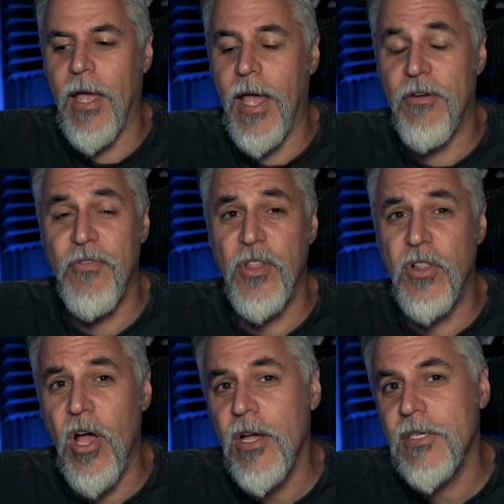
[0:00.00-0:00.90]
And for the
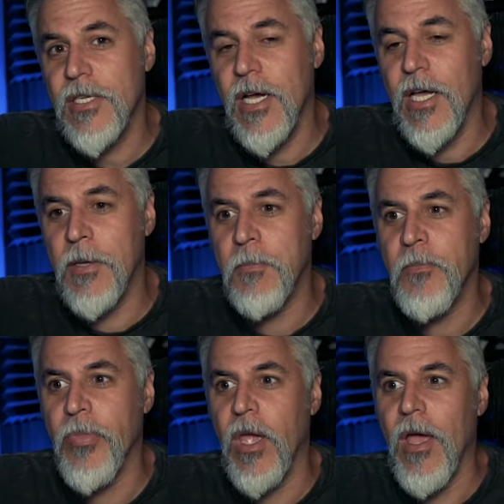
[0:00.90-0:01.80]
longest time,
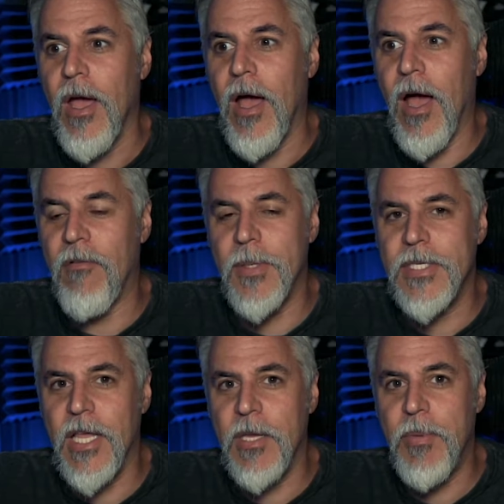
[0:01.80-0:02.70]
I've been
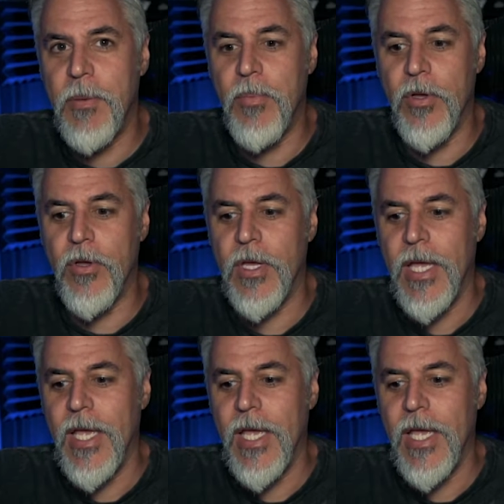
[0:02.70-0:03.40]
telling people,